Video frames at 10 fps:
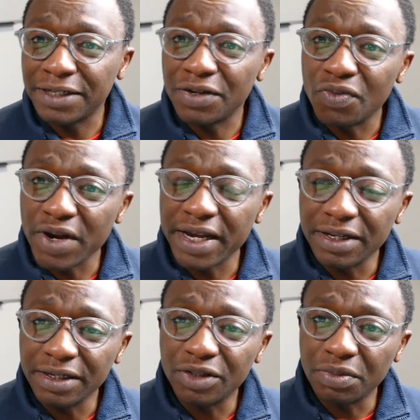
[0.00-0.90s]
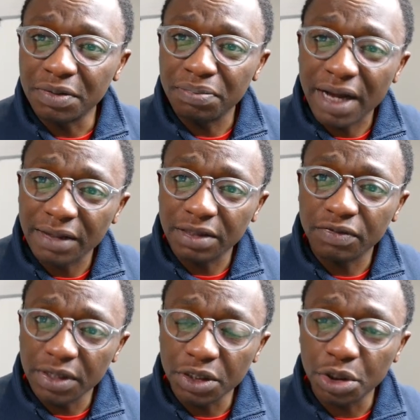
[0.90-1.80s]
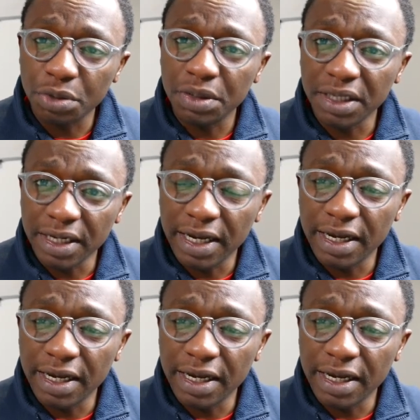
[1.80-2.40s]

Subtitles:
in a way to be part of history,